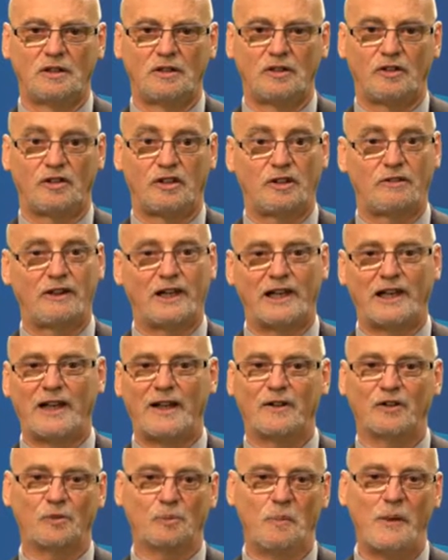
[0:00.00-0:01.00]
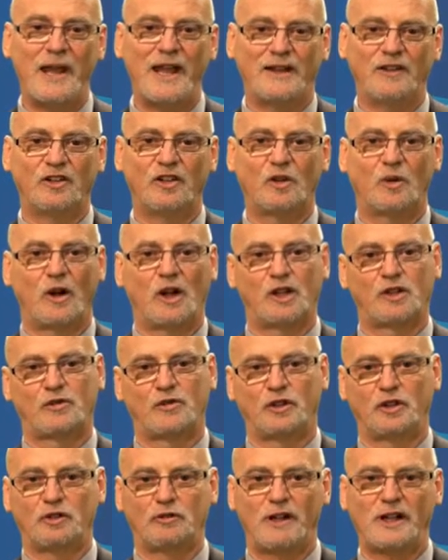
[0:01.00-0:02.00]
Siri allows men to ask
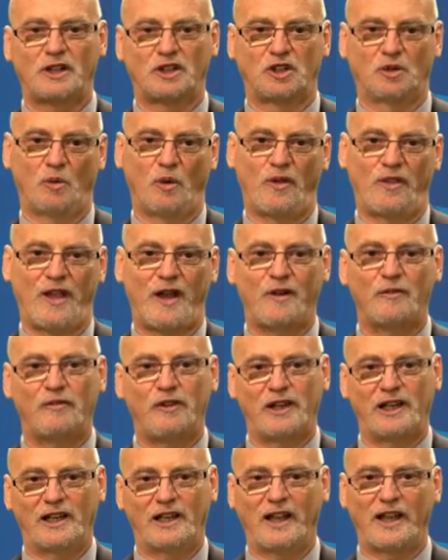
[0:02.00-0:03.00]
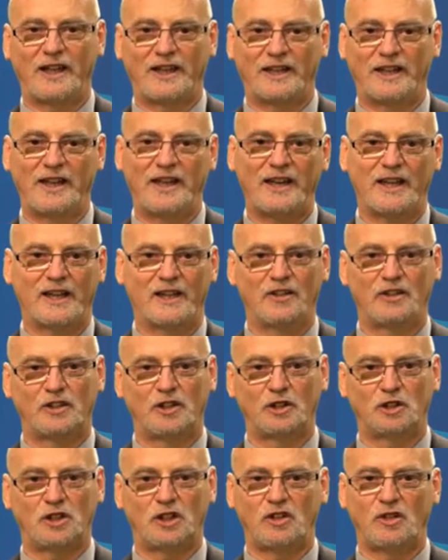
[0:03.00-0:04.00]
for direction without feeling like an idiot,
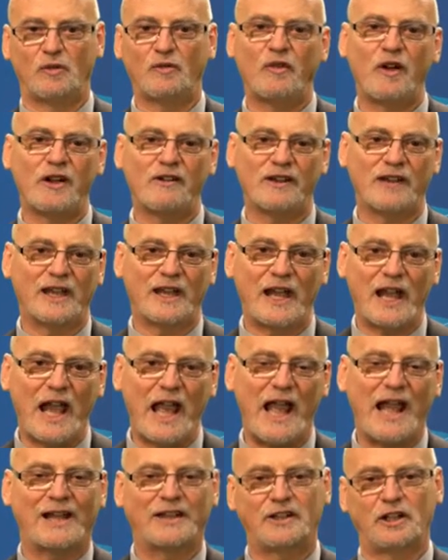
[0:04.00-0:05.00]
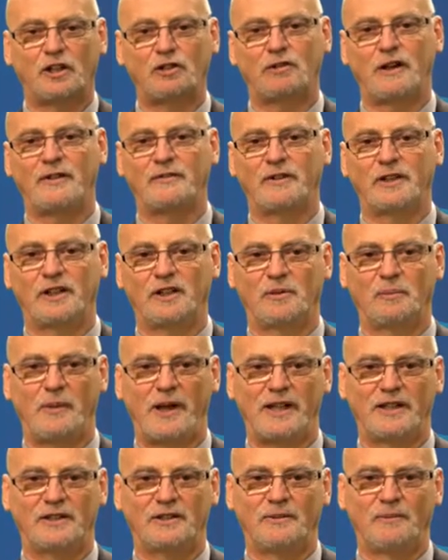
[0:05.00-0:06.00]
so she's a very handy traveling
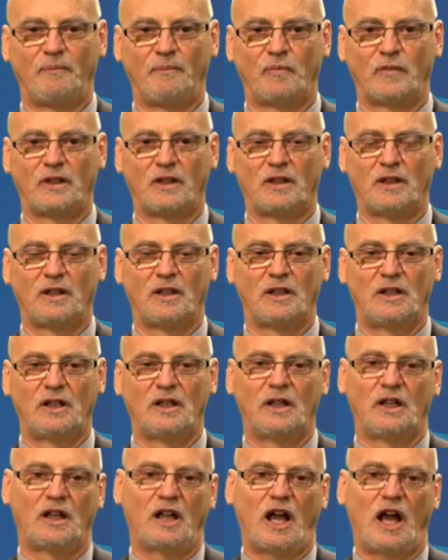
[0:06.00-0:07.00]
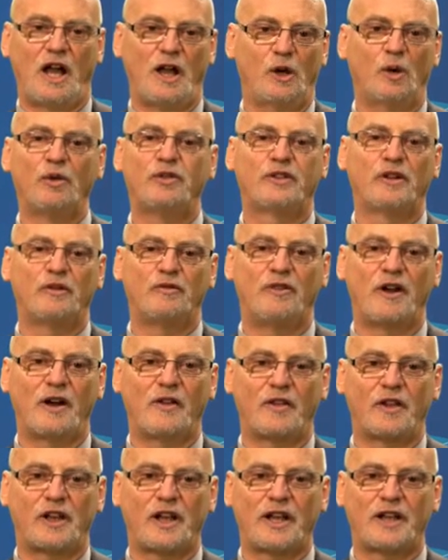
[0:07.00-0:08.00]
companion. I also
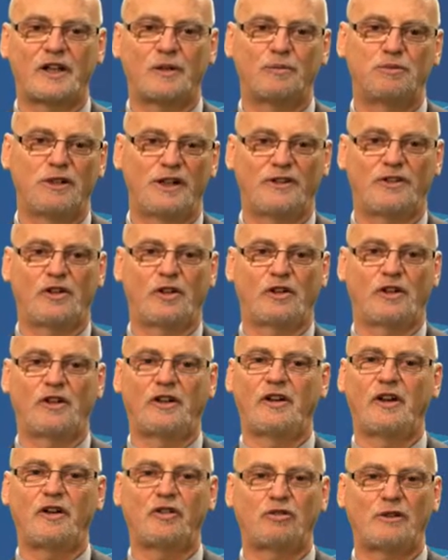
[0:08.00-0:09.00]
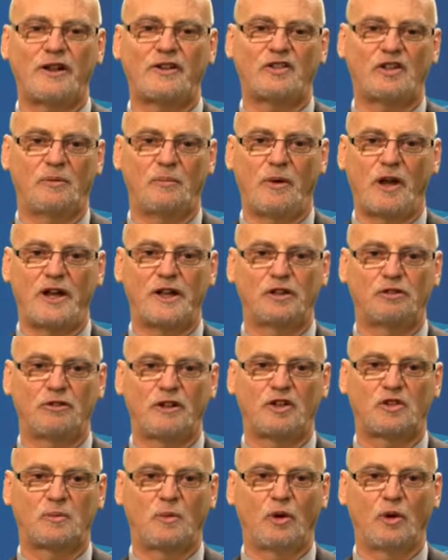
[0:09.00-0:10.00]
found that I could press on an address in my
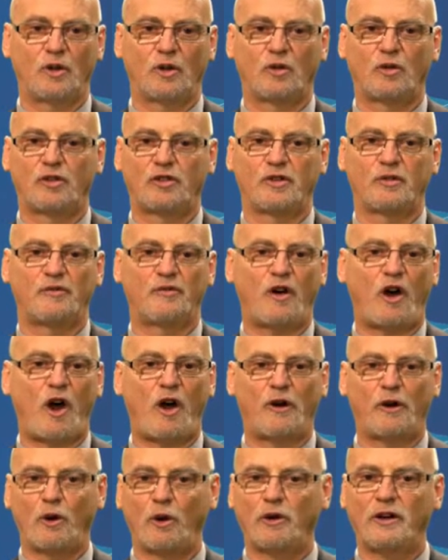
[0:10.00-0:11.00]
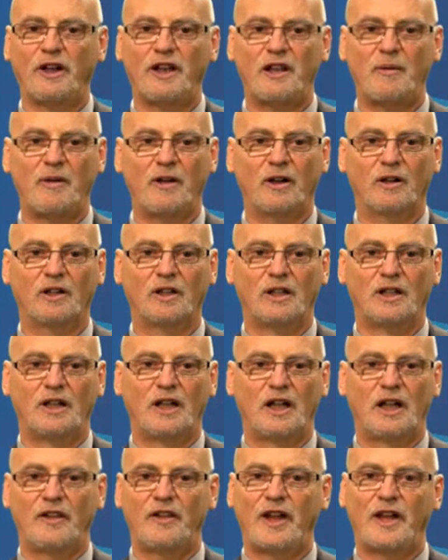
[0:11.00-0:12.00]
address book or Safari or an email,
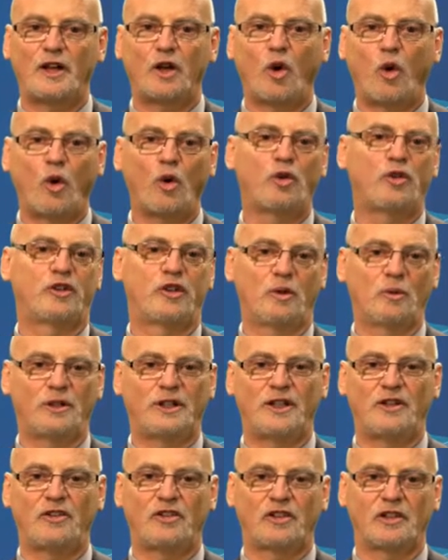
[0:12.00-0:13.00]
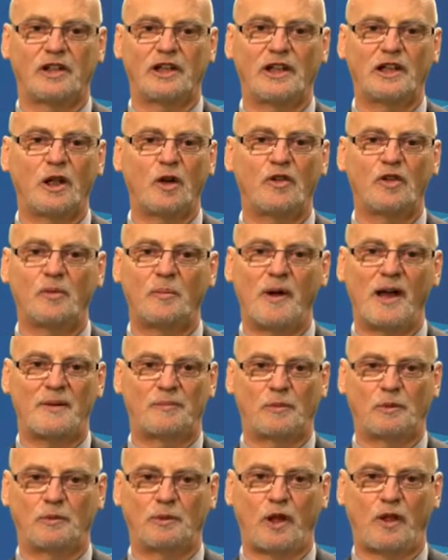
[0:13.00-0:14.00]
and that also would instantly load the
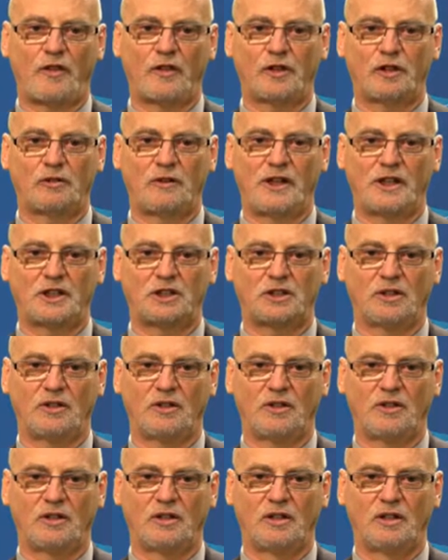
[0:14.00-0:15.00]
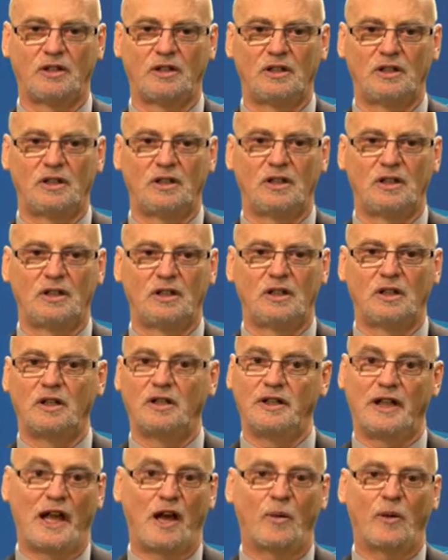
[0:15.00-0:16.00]
map and plot the directions.
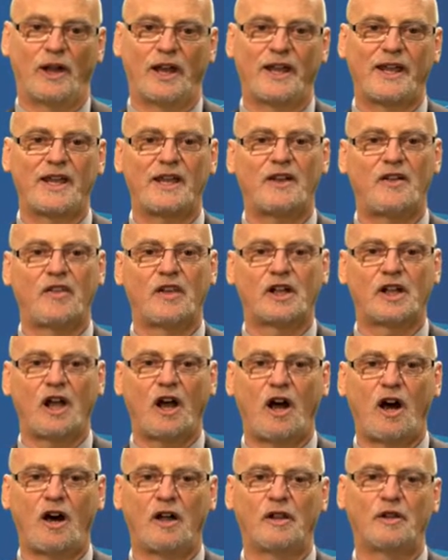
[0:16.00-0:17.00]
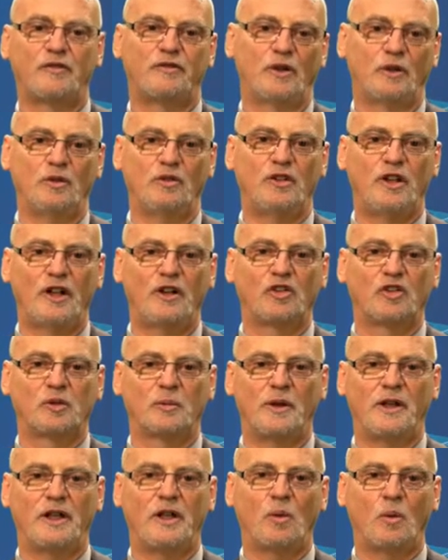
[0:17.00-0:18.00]
Now, when I get in the car, the phone tells
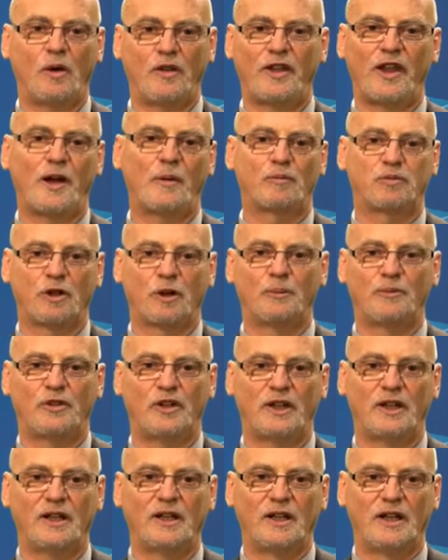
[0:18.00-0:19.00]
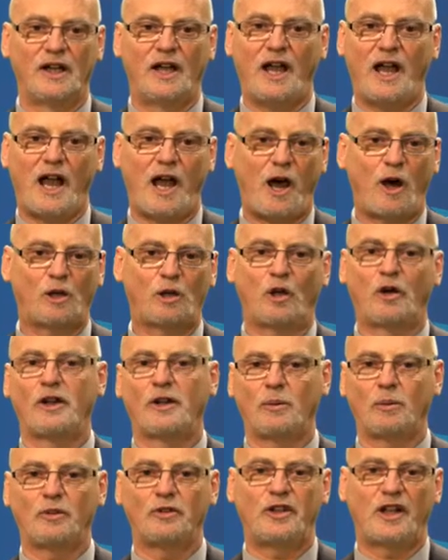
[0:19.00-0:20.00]
me, without prompting, how long
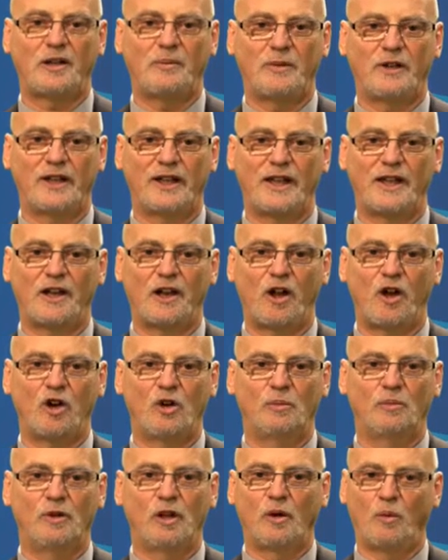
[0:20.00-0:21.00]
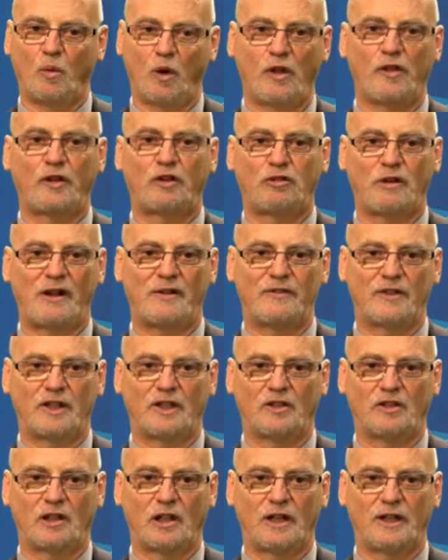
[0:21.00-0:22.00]
it will take me to get home and what the traffic
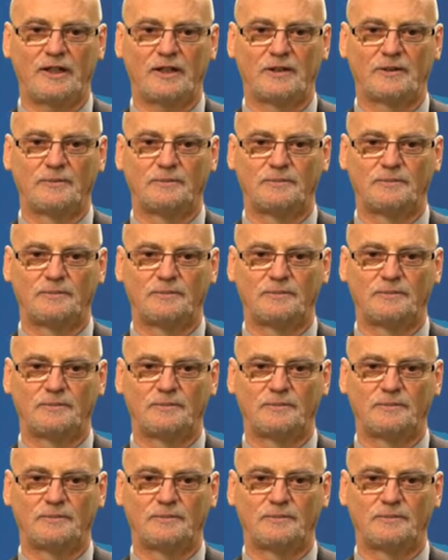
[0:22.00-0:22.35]
is like.